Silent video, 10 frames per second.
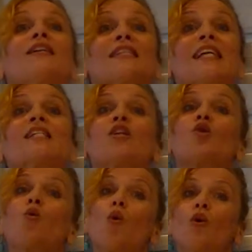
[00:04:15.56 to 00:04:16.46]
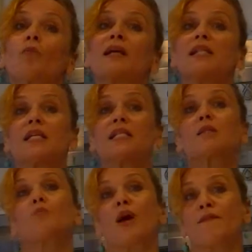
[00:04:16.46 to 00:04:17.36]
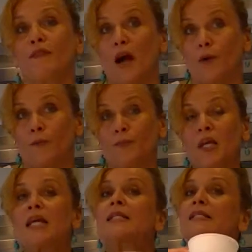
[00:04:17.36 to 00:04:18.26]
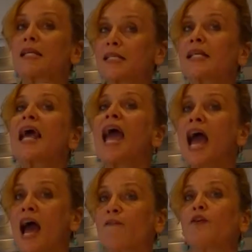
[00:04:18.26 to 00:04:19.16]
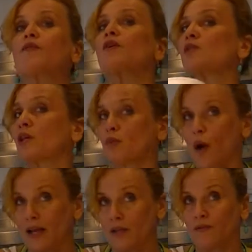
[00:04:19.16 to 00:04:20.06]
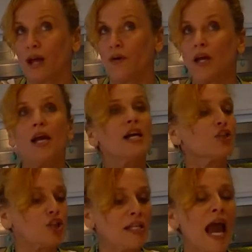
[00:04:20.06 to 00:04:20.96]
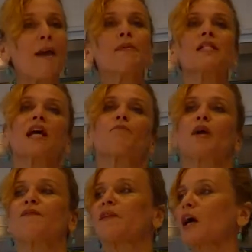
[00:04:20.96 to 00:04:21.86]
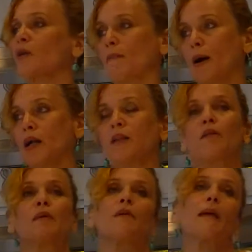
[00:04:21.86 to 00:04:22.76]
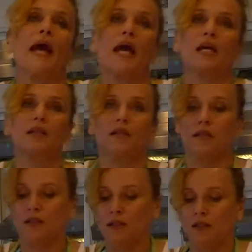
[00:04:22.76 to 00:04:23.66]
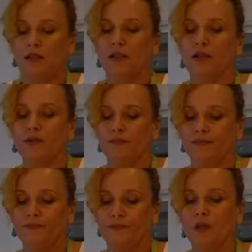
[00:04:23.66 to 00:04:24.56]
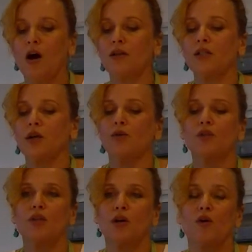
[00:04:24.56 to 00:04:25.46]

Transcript: 6 1/4 because this is bread flour. 6 1/2 if you're using regular flour. It just happens I have bread flour. I bought it in the big bag at the, Costco. So